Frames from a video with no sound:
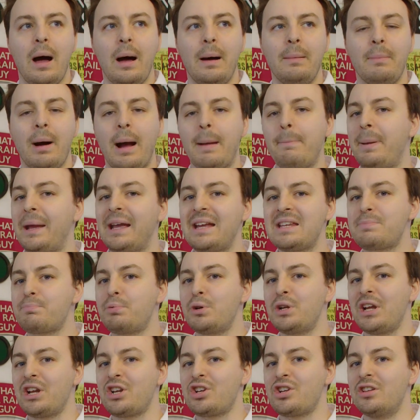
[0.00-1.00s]
My biggest
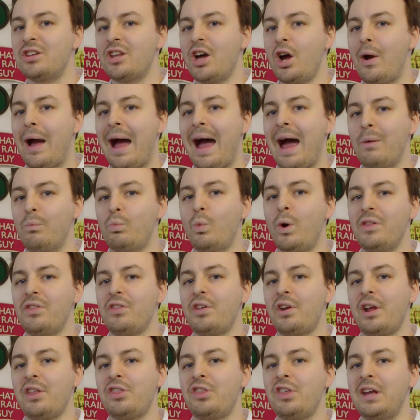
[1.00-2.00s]
prediction though, and one
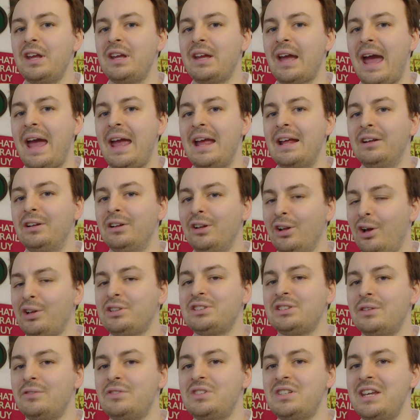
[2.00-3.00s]
that I think a
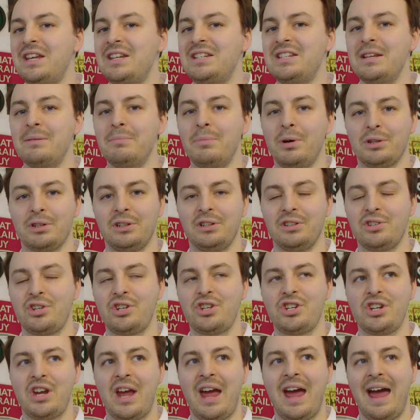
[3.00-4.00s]
lot of TT modelers
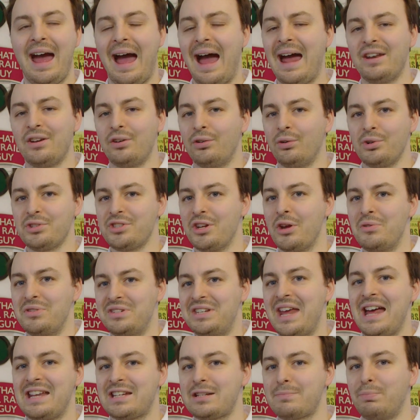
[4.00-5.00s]
share and are also
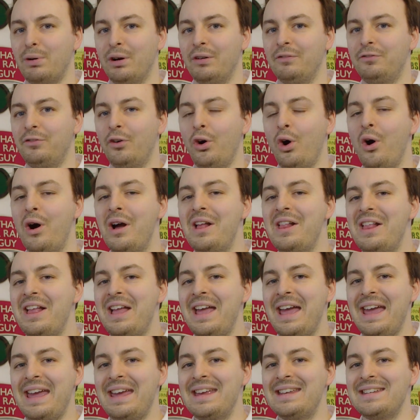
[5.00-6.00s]
desperate for,
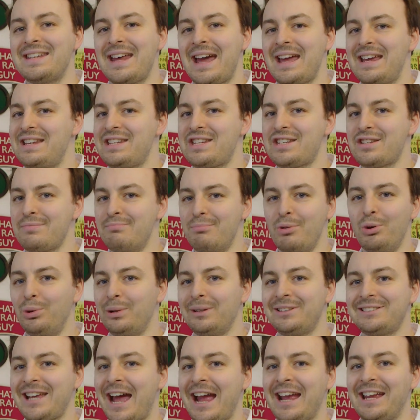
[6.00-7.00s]
is a
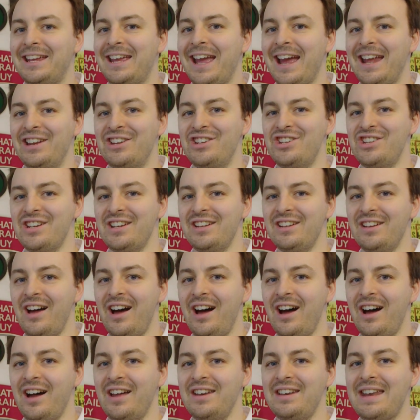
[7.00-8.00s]
small tank engine.
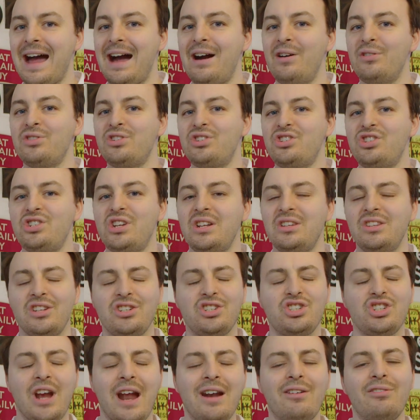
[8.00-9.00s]
Now, the
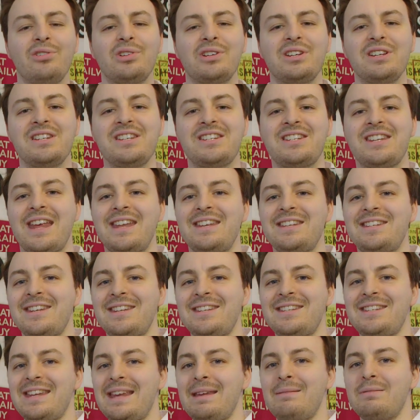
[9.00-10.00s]
general
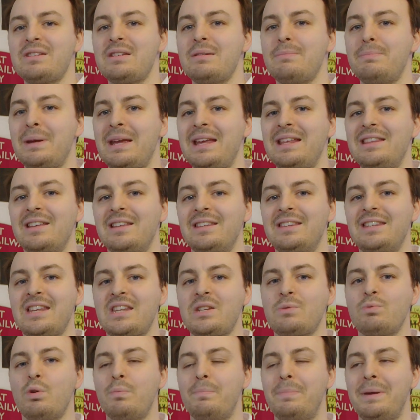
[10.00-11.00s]
consensus seems to be that
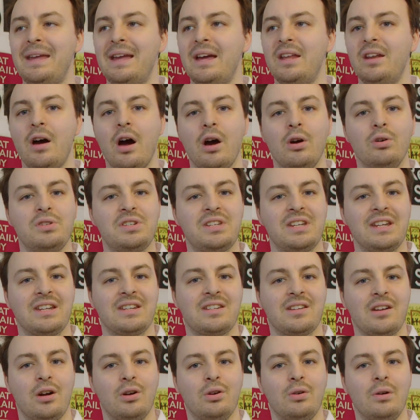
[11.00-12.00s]
this will be an
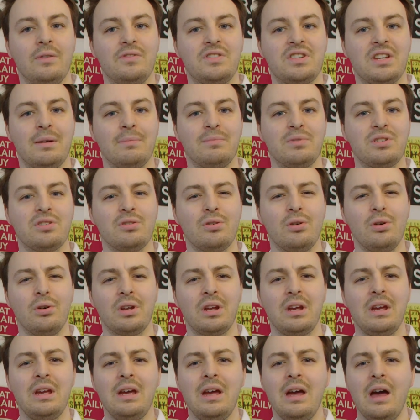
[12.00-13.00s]
060 of some
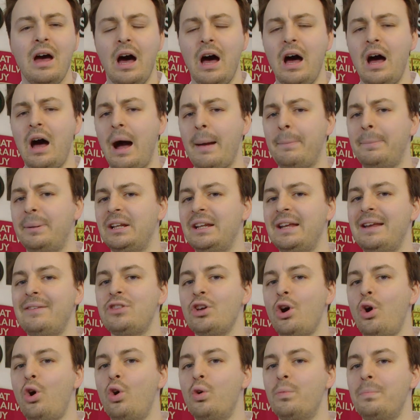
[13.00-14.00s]
sort. I believe
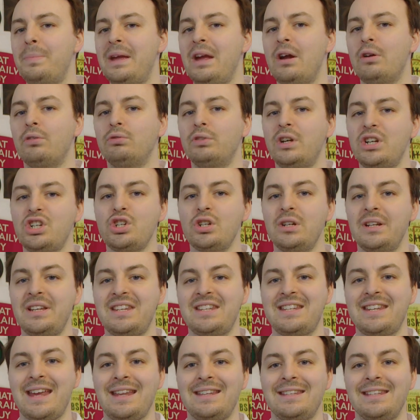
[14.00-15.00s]
that Hornby originally
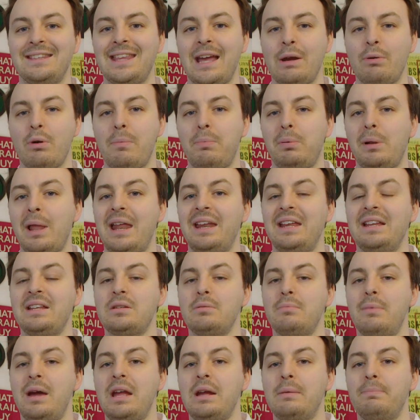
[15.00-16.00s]
stated they were planning
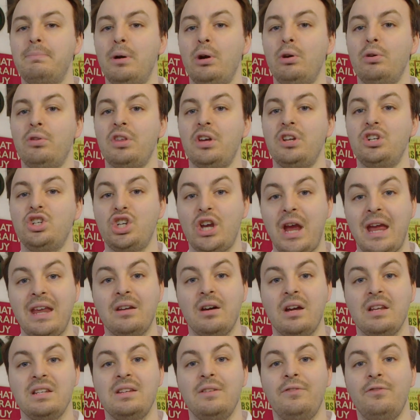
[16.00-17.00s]
to make both a
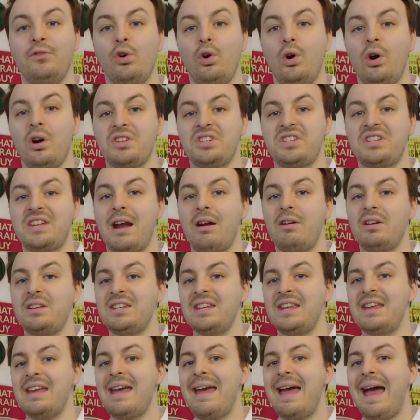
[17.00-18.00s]
J94
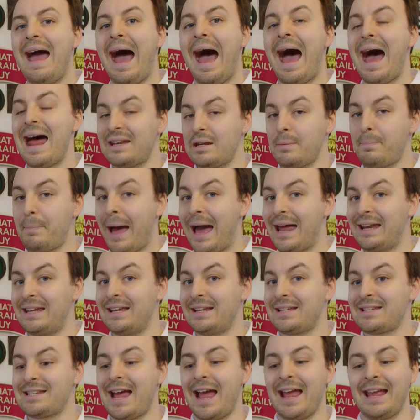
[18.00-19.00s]
Austerity and a
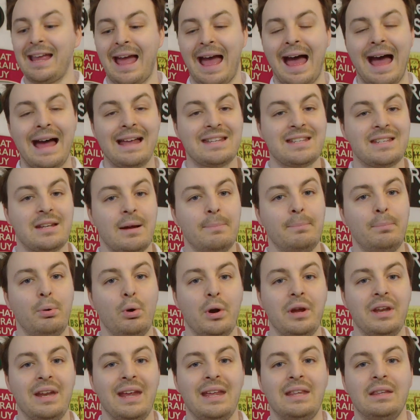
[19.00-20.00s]
Pannier tank at some
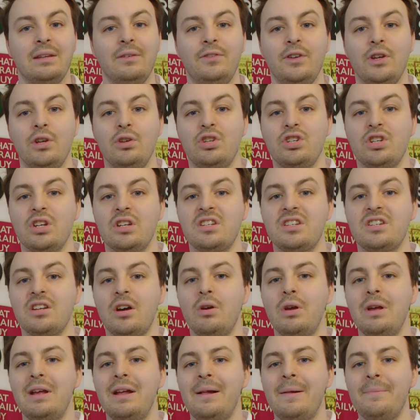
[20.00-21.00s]
point in the future,
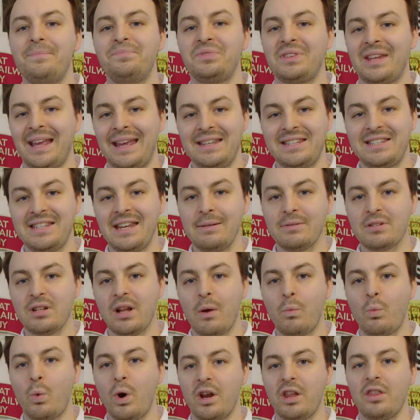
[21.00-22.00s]
so it seems
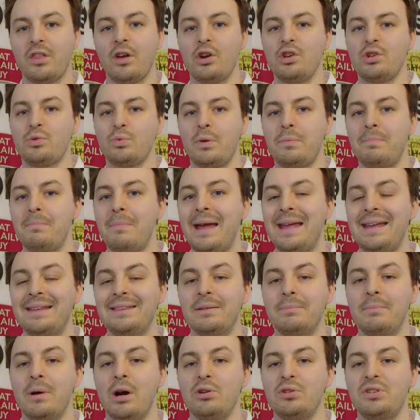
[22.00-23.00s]
like one of those would make
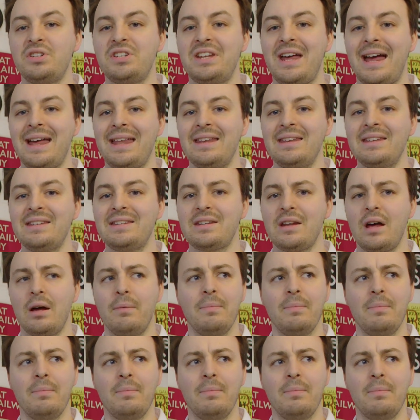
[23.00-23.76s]
the most sense.